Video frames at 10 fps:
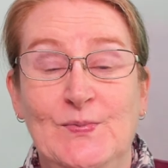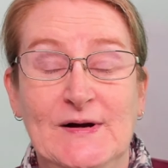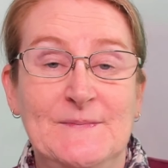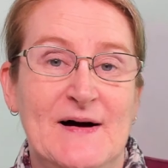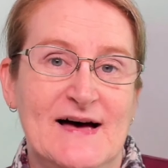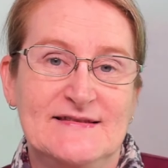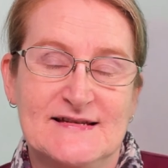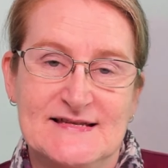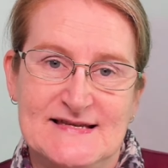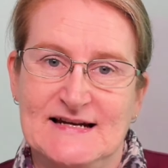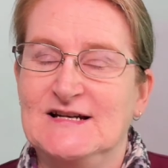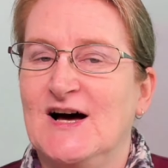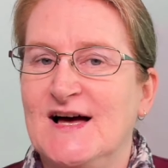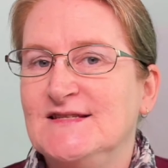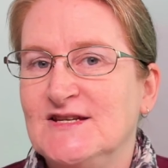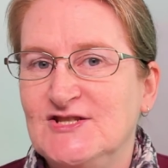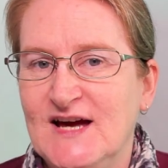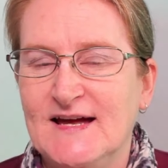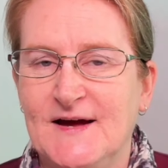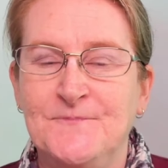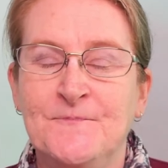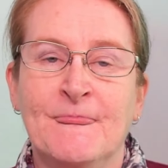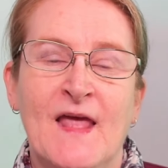Bring masks, sanitize, check in,